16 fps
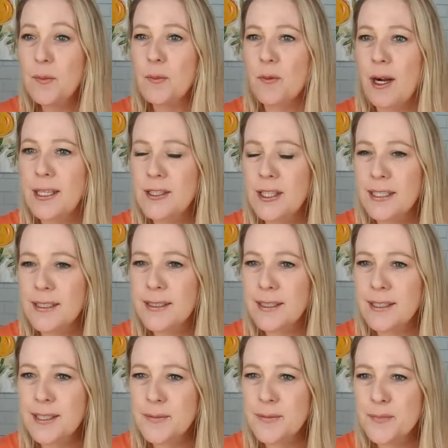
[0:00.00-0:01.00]

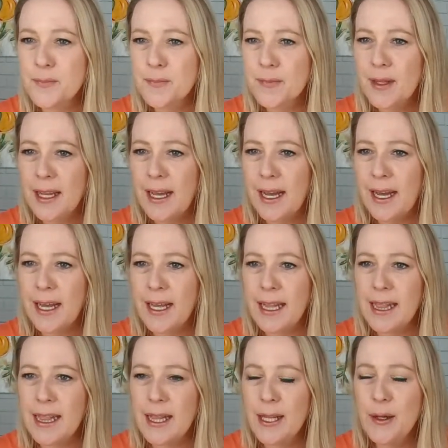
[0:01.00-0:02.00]
Rochester.
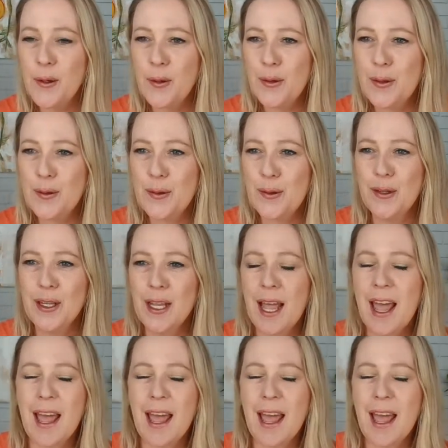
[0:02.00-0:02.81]
Hello.